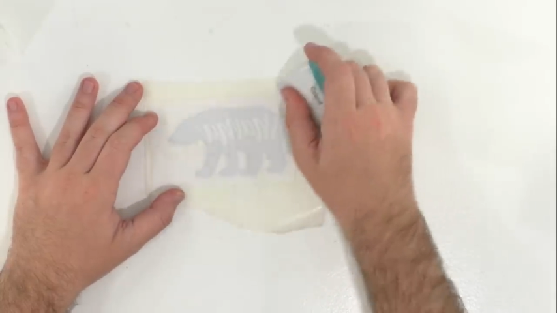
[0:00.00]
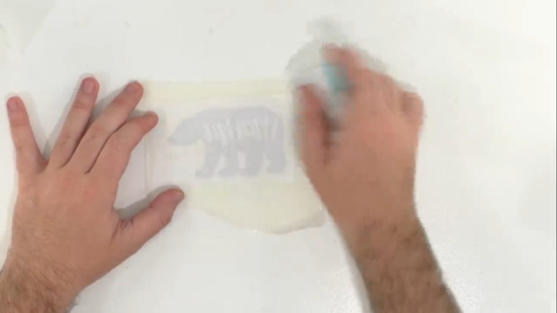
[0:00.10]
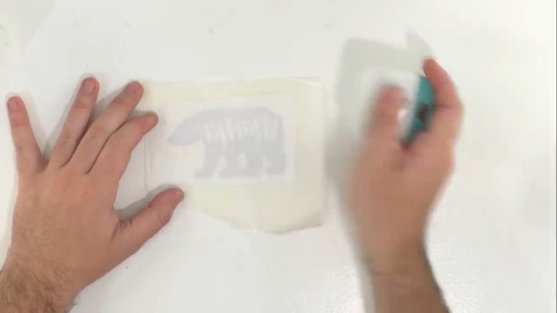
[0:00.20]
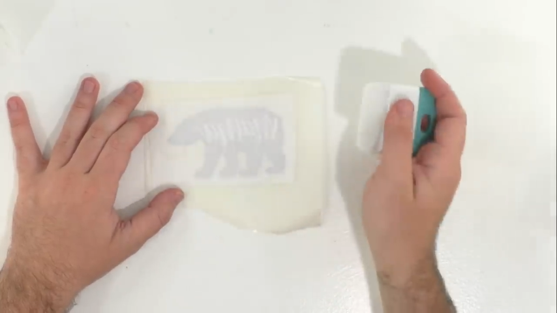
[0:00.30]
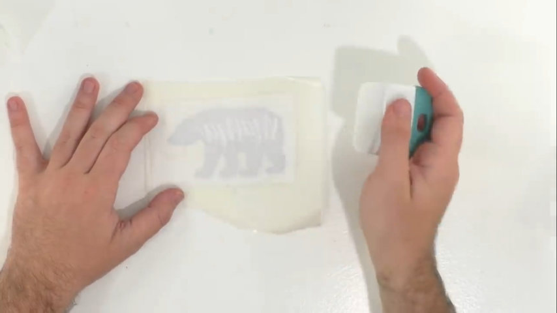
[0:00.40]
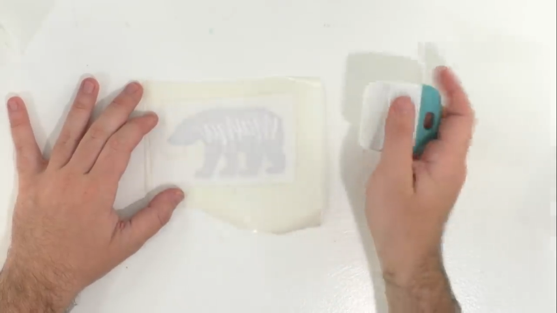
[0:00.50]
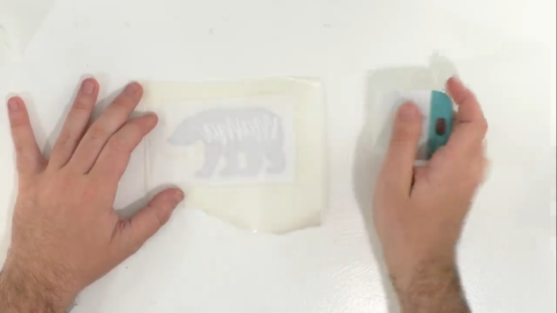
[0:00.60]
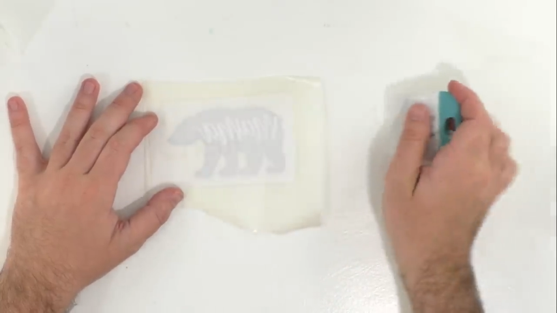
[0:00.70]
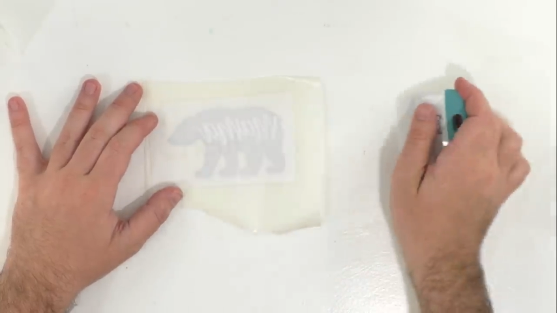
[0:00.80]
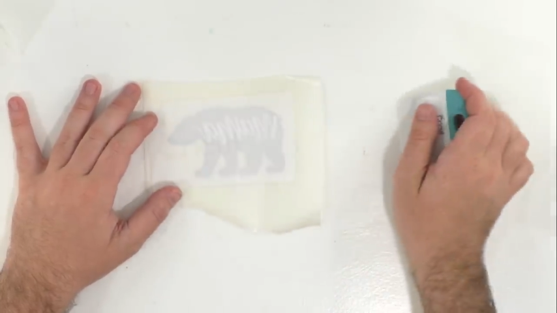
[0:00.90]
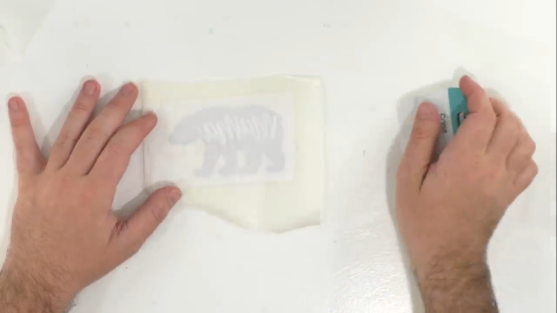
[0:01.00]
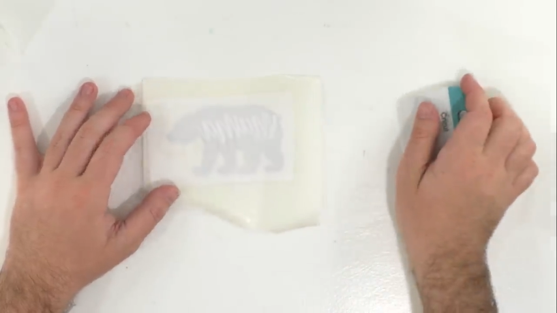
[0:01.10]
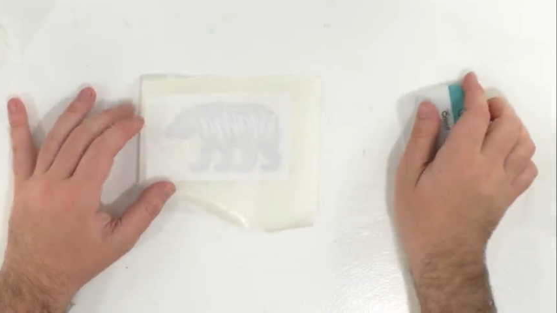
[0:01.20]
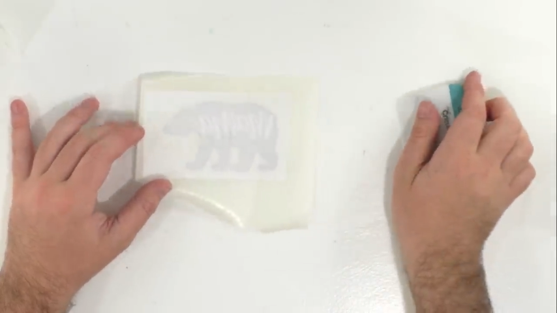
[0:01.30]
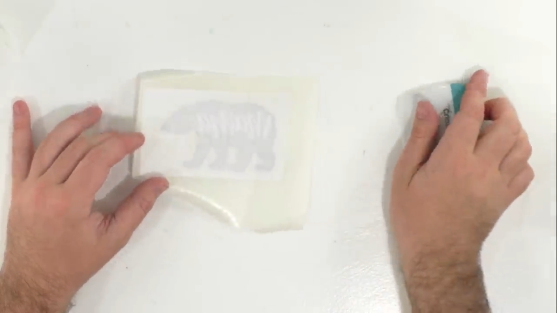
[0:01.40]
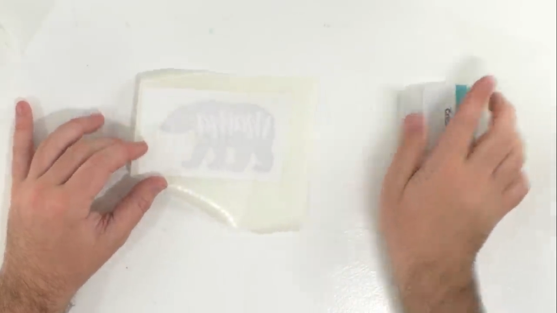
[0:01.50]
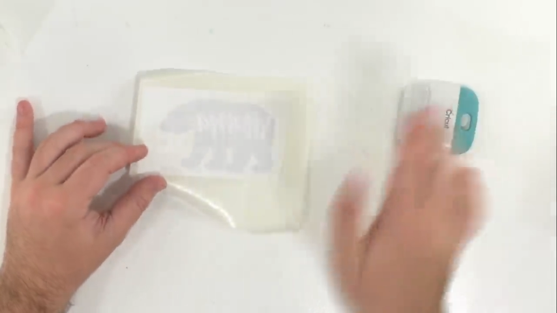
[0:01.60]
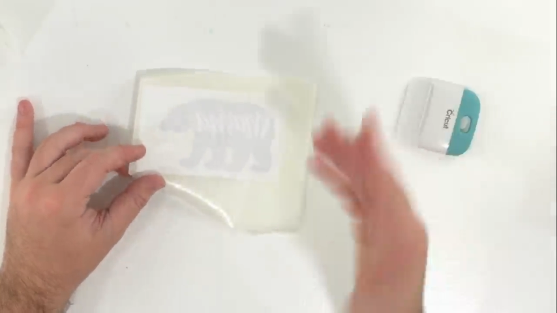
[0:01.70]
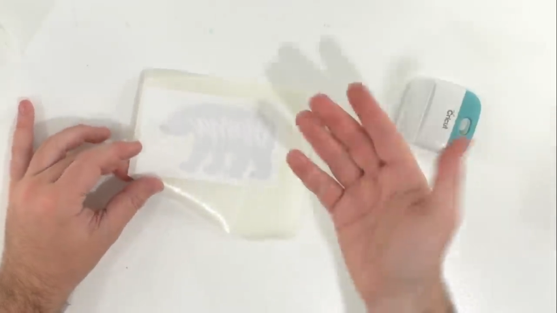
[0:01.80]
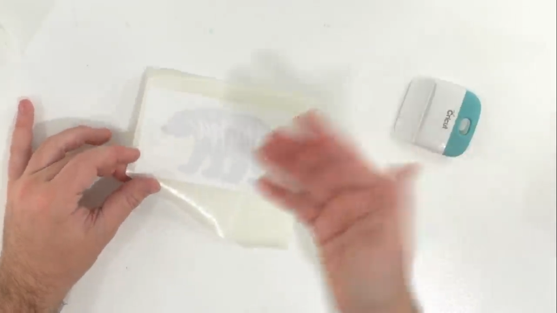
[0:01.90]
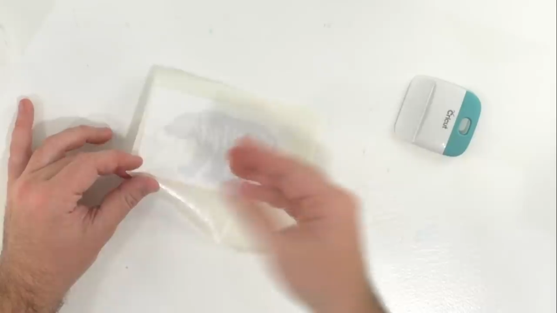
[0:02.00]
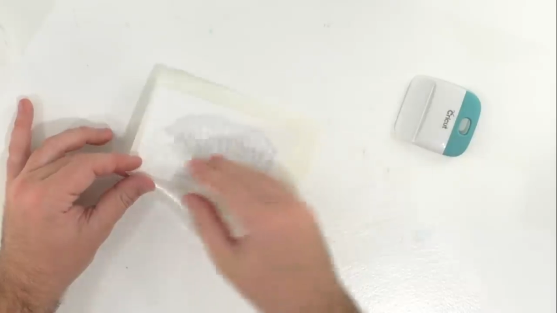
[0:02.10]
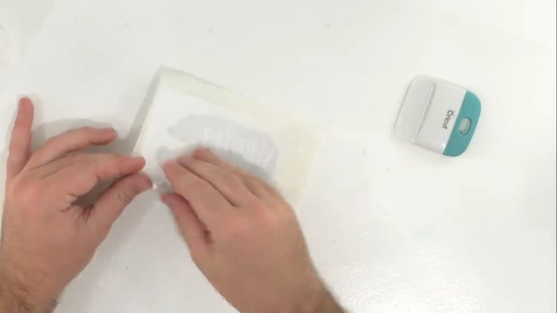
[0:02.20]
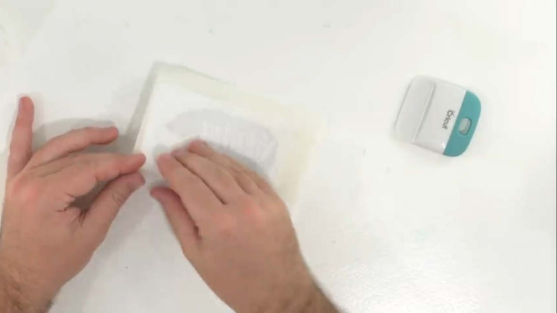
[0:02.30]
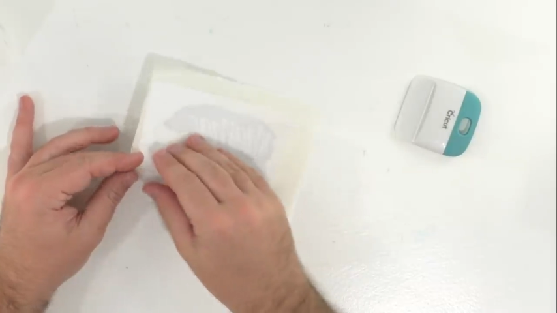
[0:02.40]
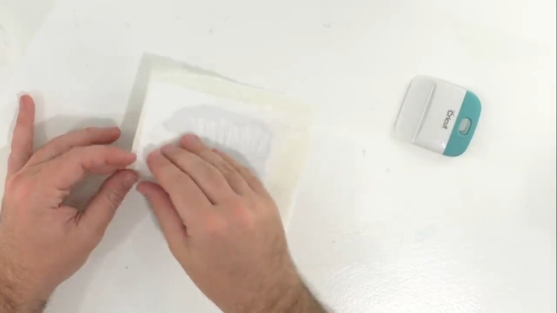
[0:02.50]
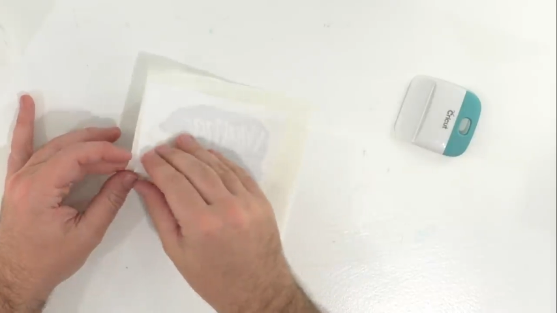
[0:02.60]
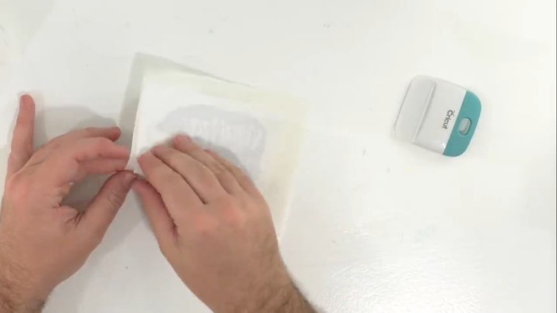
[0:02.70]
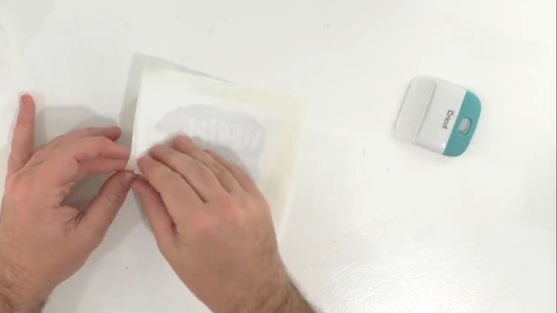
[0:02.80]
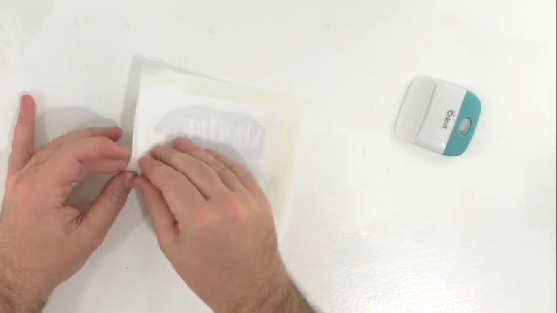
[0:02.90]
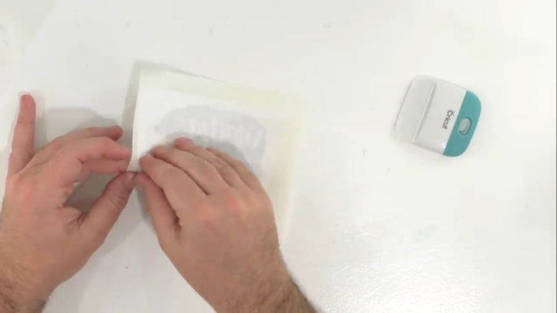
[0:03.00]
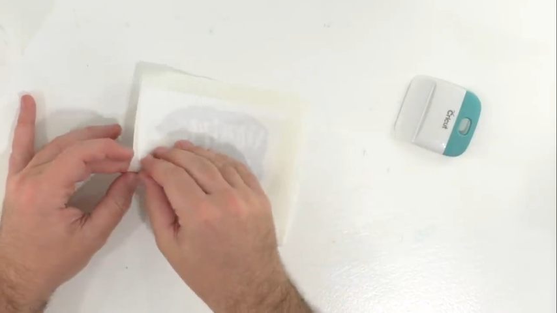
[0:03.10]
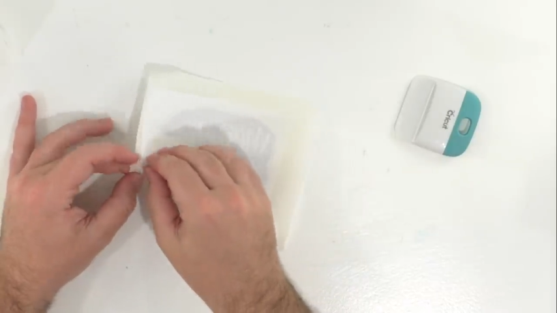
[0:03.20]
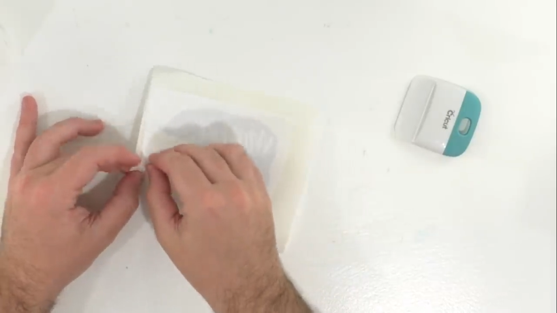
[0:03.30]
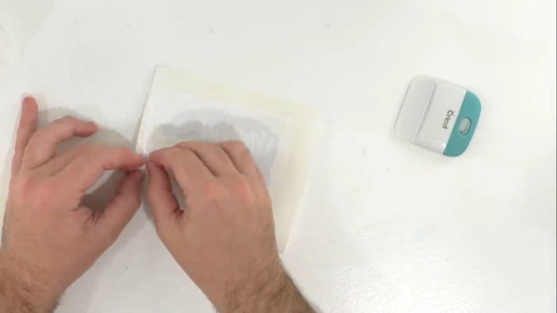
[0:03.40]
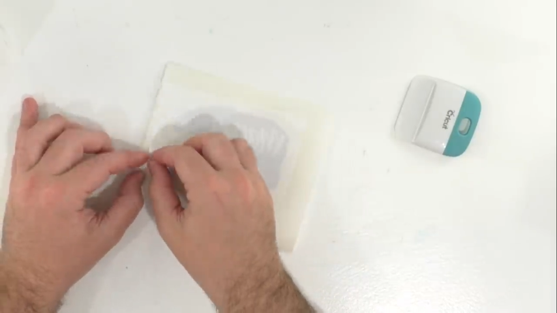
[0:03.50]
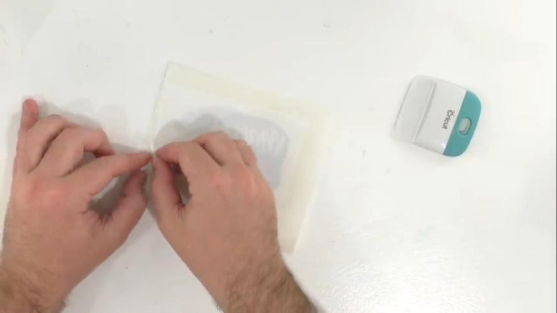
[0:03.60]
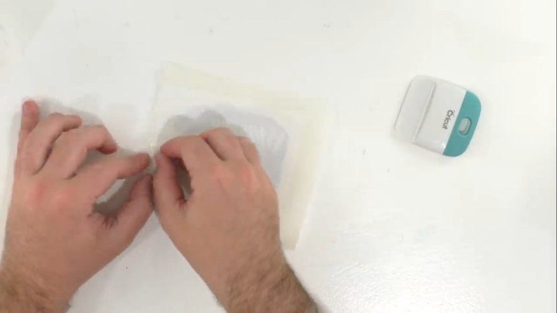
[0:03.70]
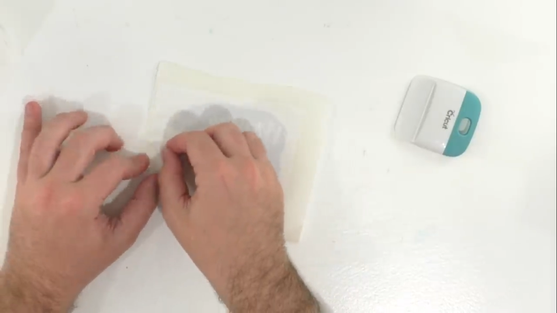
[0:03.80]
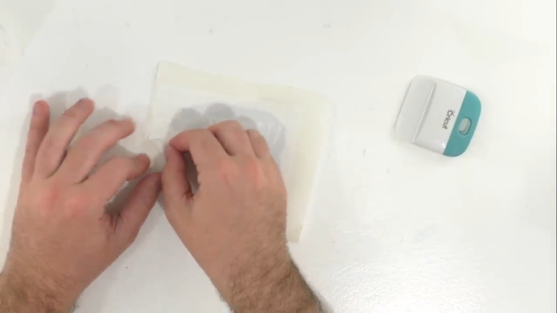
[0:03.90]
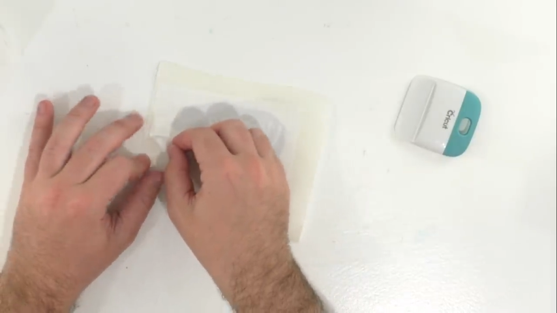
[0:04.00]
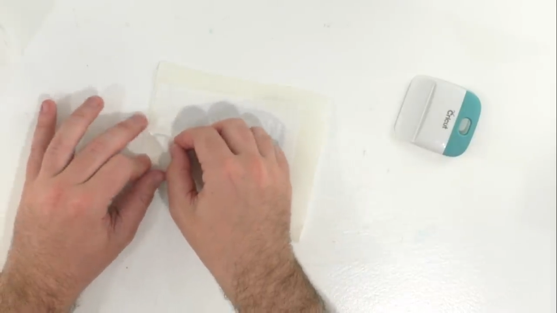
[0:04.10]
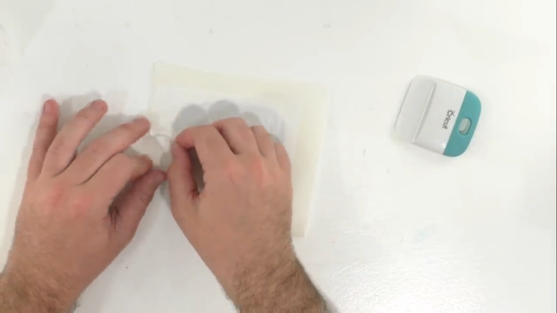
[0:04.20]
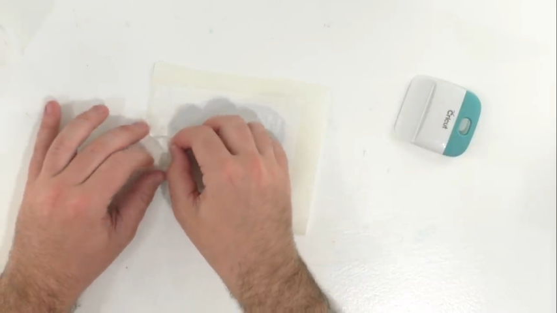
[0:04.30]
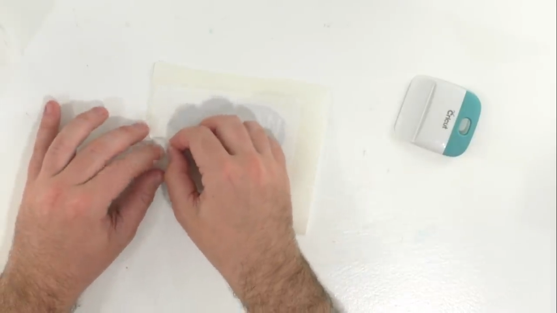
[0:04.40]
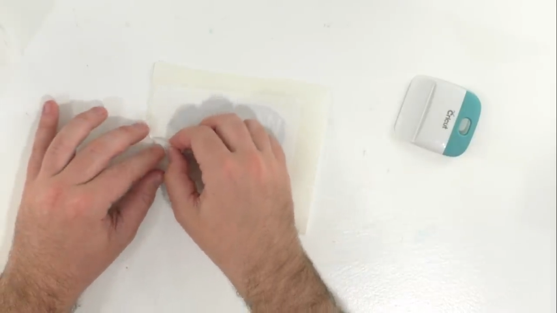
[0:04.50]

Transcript: [unreadable: no face in view]